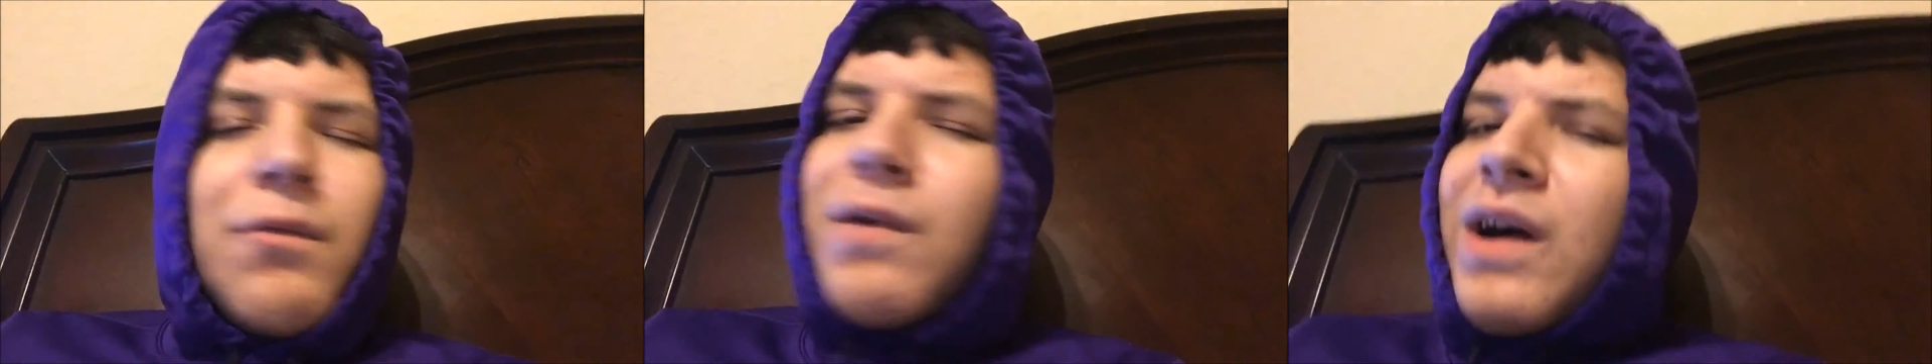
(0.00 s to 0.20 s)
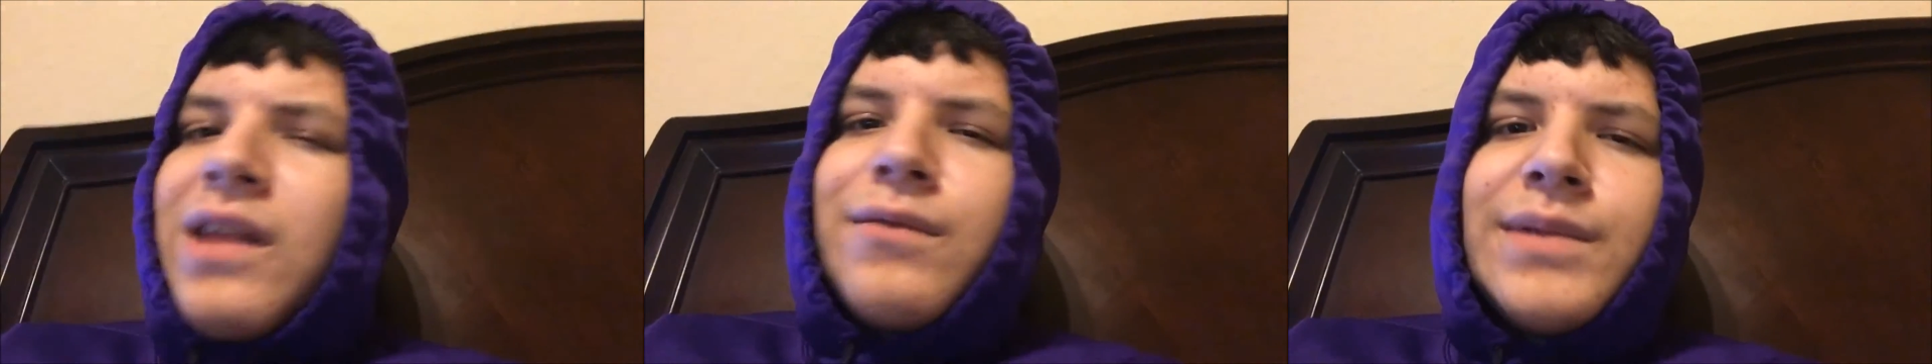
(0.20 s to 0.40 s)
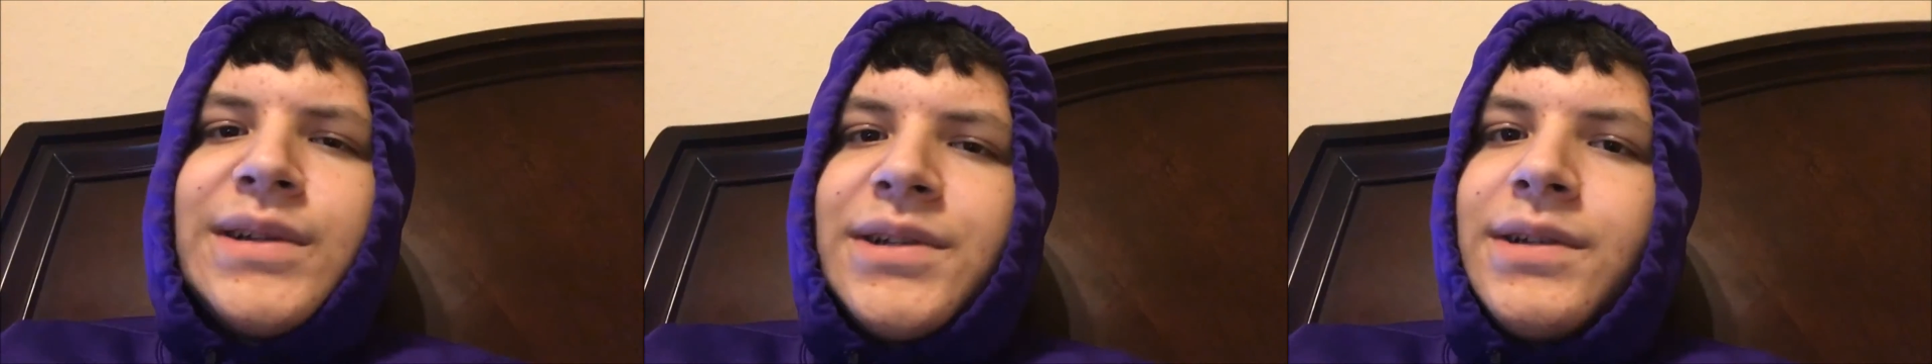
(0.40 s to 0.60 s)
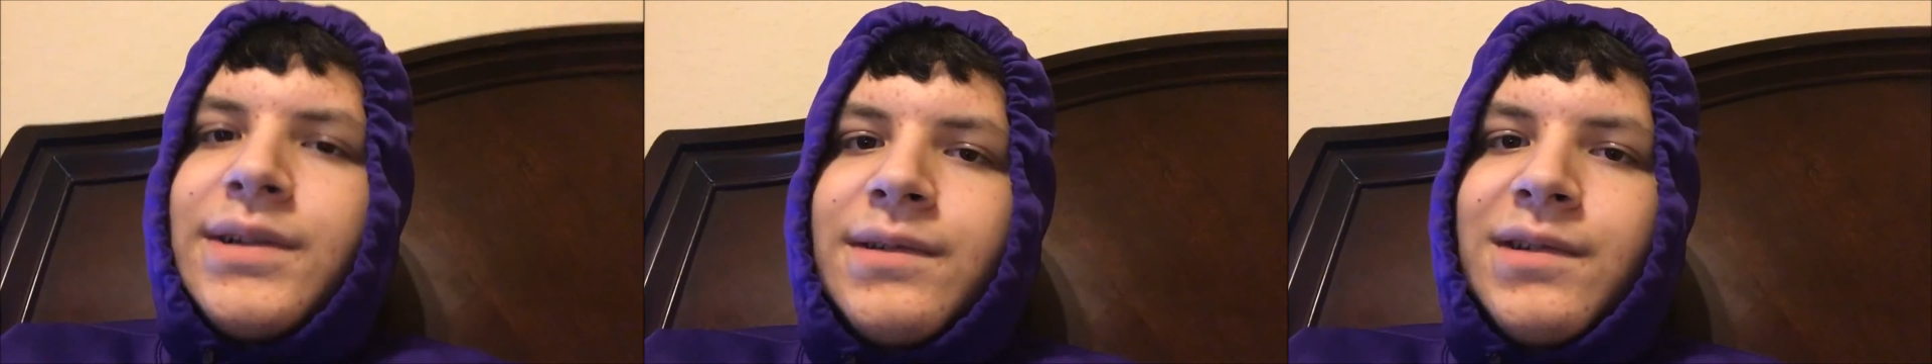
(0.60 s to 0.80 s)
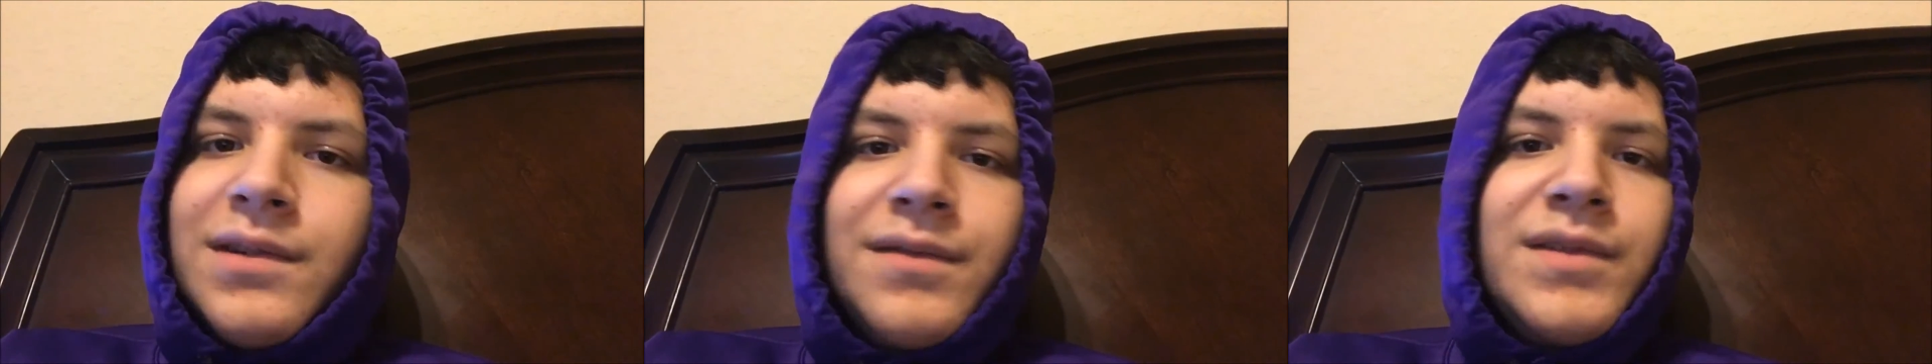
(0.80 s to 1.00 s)
Waluigi
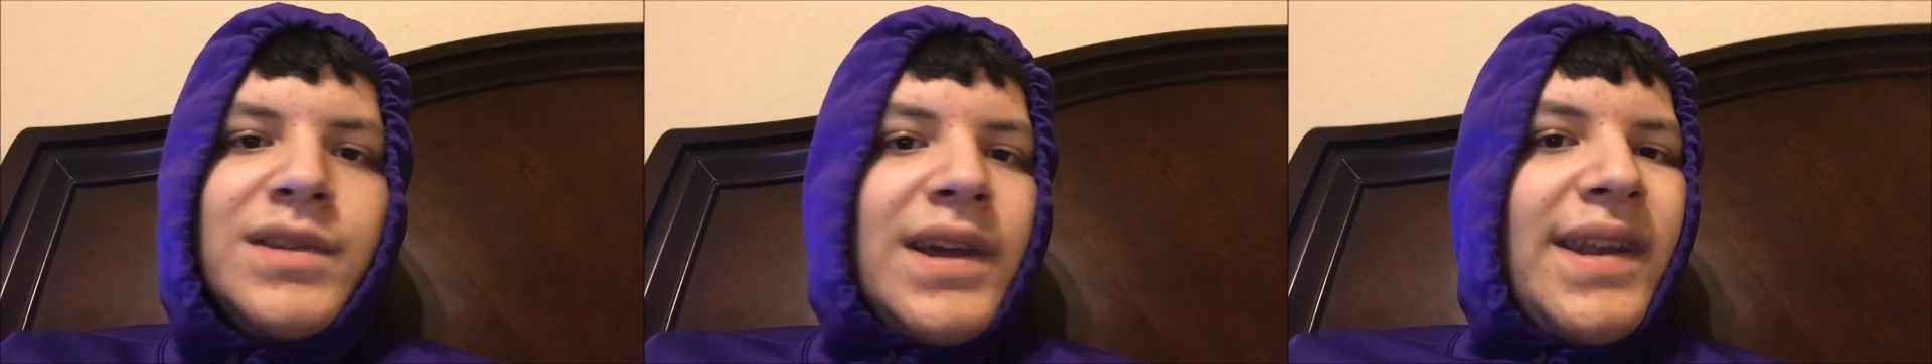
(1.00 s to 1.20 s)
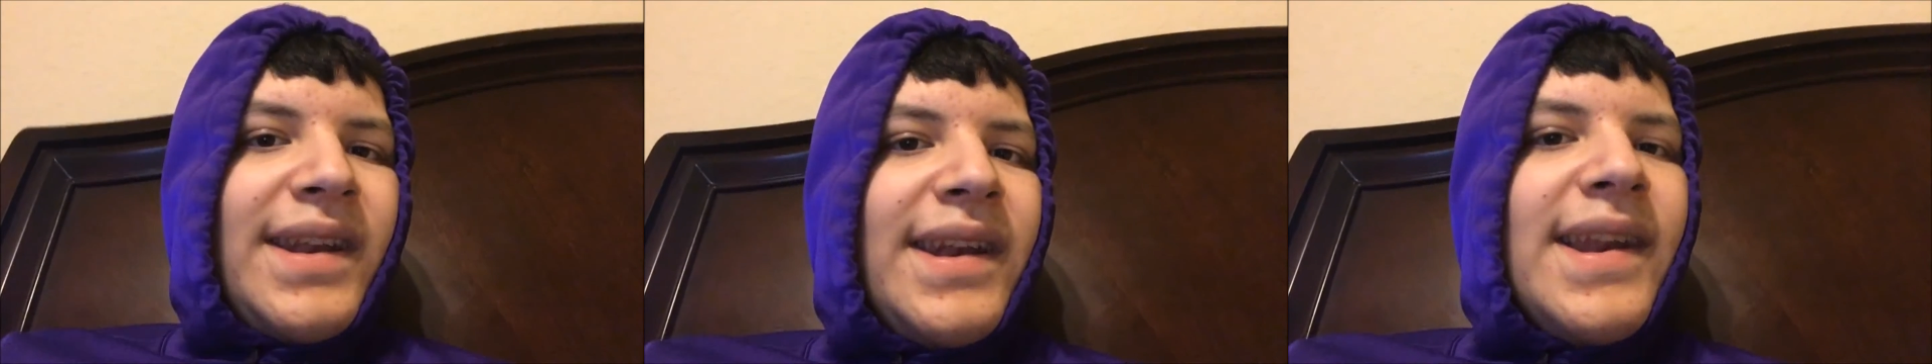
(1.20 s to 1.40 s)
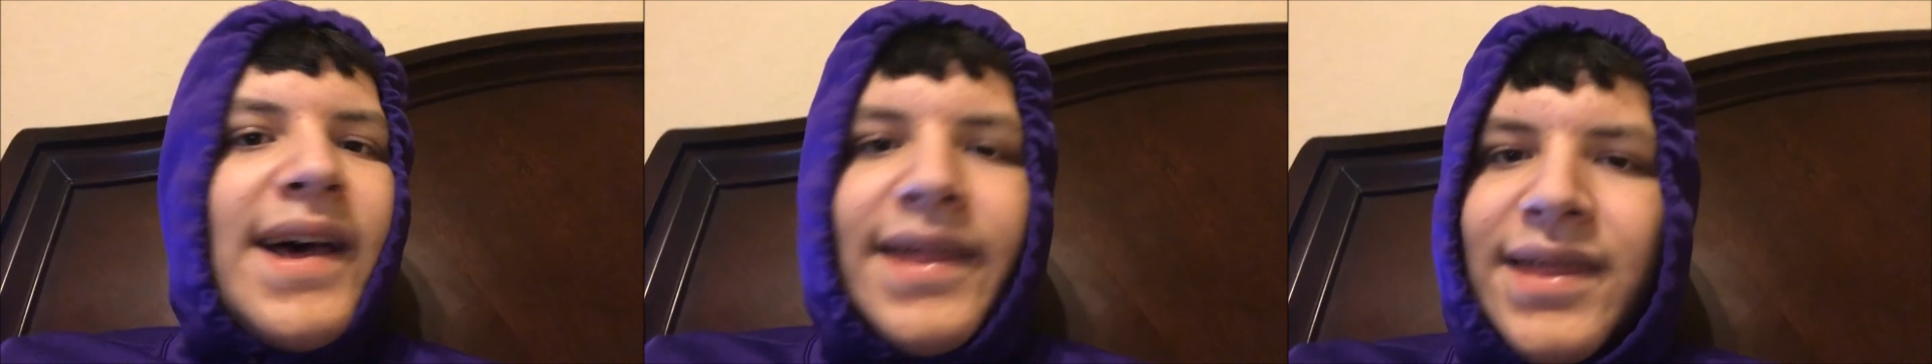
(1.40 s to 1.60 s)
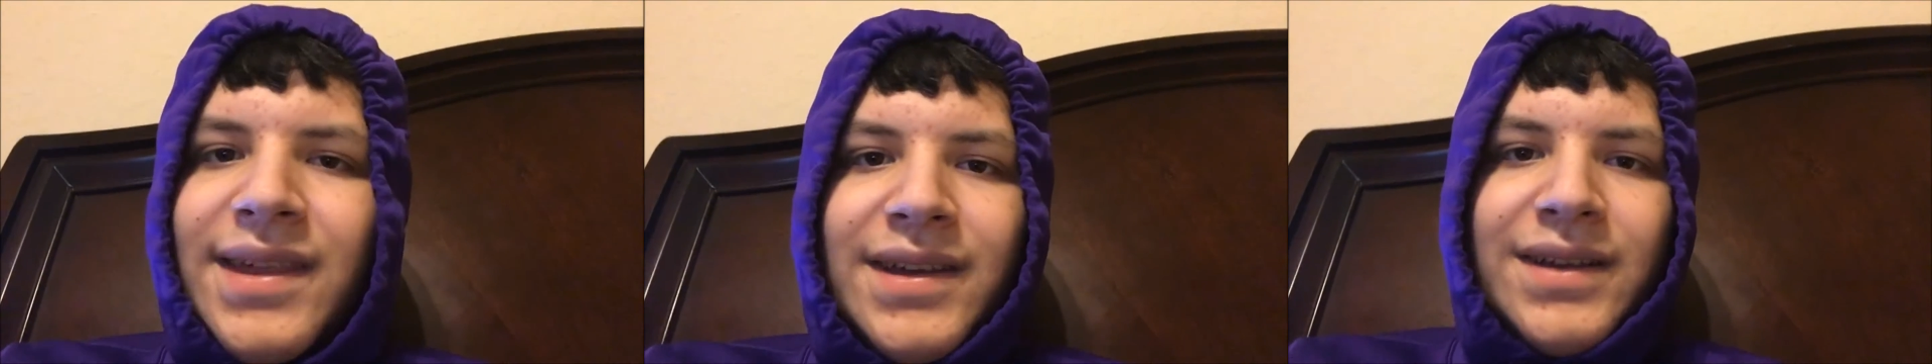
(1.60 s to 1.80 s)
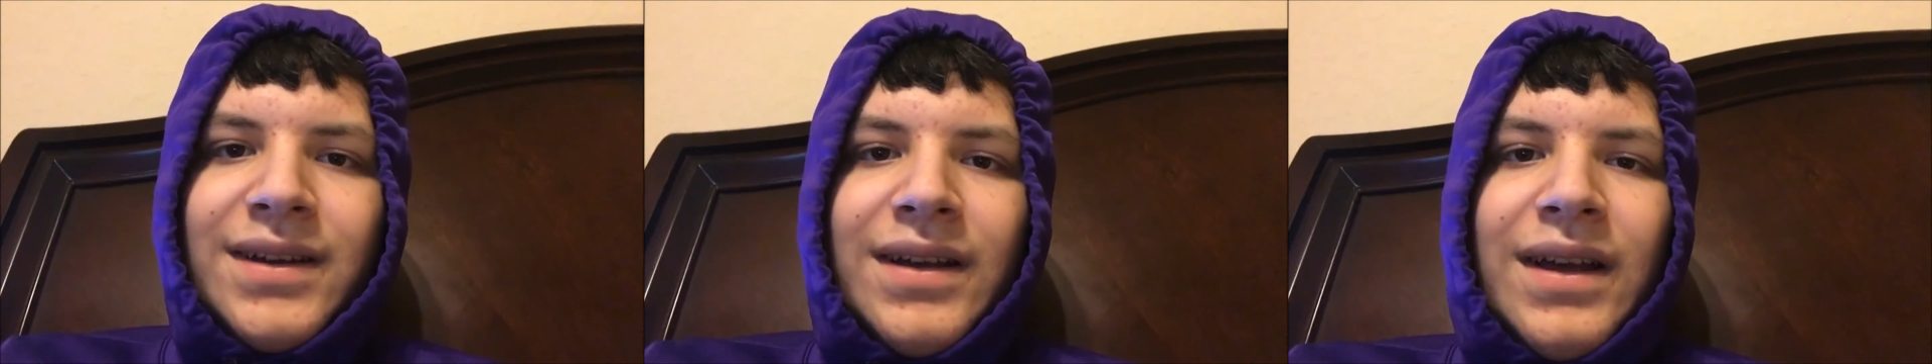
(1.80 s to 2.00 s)
deserves
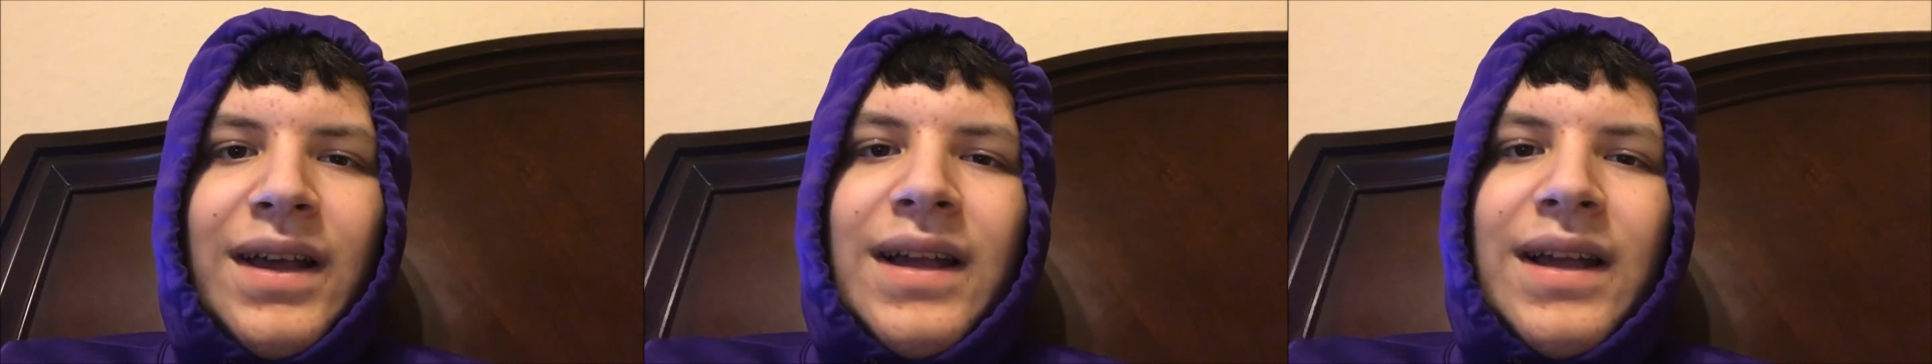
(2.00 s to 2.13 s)
nothing.